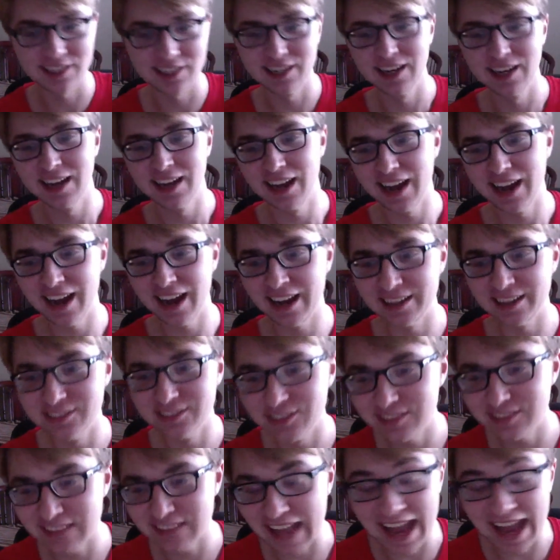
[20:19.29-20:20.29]
And just
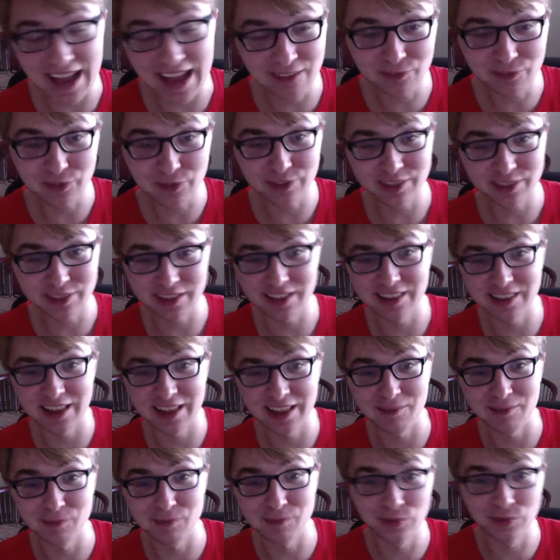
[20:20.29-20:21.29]
everything in that
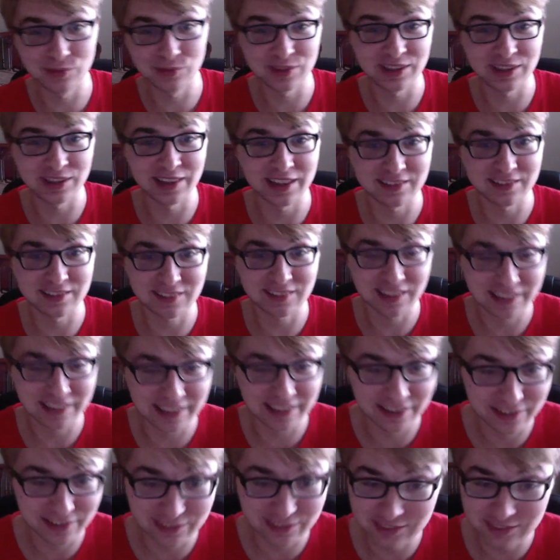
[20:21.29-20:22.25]
movie that's hilarious.